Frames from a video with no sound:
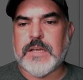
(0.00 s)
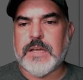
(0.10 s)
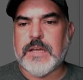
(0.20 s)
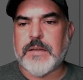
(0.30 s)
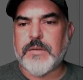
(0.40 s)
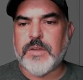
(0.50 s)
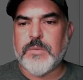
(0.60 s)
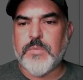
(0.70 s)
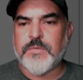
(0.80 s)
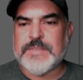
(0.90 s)
I'm going to
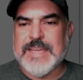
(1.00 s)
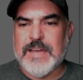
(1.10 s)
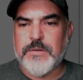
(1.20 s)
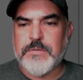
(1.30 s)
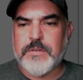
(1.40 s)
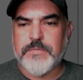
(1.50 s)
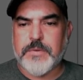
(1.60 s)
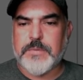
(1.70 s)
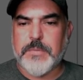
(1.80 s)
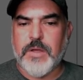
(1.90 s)
move down
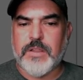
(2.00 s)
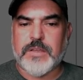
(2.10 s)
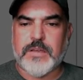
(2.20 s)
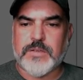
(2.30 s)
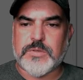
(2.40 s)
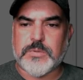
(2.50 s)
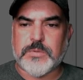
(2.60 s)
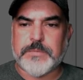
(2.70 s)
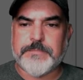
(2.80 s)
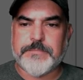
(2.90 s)
from the Polygon
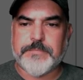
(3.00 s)
tool.